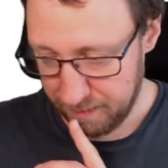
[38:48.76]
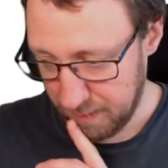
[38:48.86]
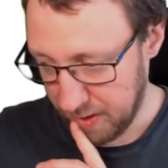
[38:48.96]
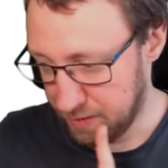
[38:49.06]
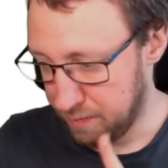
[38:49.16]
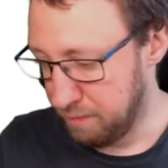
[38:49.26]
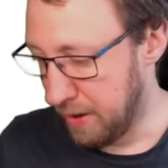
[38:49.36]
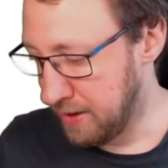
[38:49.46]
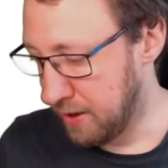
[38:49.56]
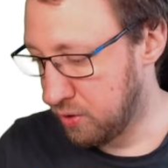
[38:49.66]
this
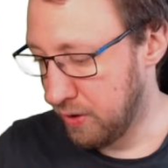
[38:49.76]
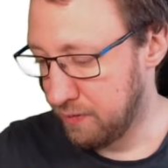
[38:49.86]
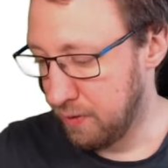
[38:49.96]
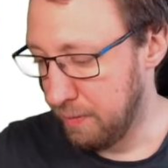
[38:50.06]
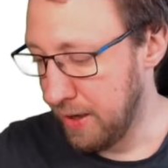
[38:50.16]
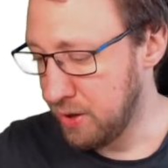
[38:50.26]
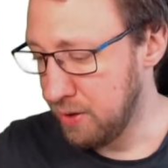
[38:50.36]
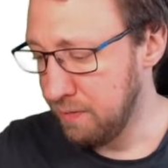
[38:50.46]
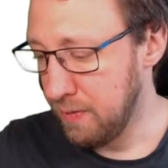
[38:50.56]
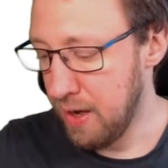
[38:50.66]
basic
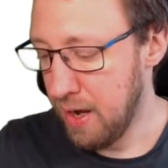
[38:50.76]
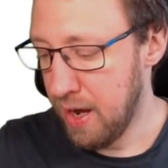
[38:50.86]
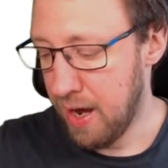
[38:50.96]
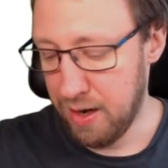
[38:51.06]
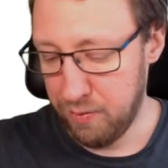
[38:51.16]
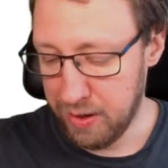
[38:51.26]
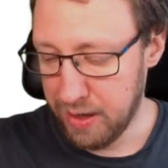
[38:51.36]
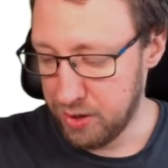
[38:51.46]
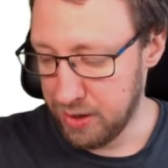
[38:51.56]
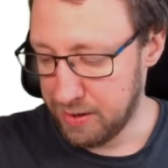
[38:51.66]
transformation and we
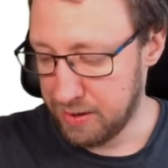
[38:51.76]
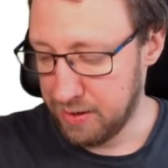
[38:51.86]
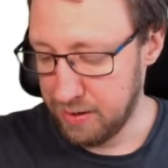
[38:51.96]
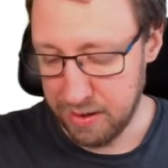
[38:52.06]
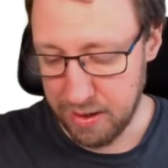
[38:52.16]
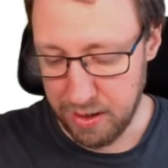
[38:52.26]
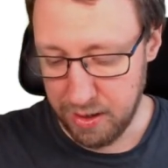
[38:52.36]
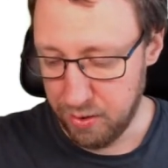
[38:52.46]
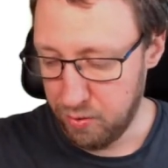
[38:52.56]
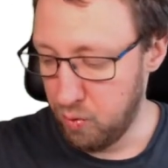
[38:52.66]
can just
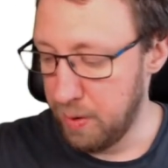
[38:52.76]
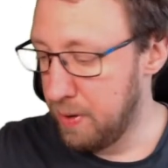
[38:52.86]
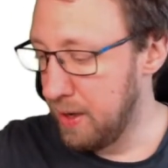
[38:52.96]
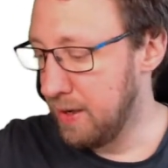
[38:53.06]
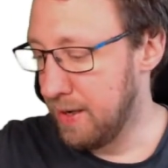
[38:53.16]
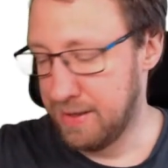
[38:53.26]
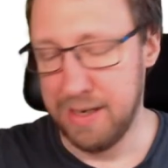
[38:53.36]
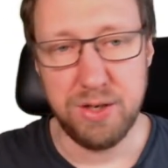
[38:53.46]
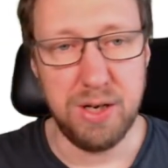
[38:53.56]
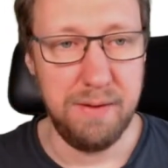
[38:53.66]
repeat it
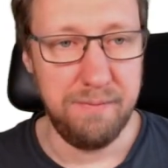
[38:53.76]
essentially.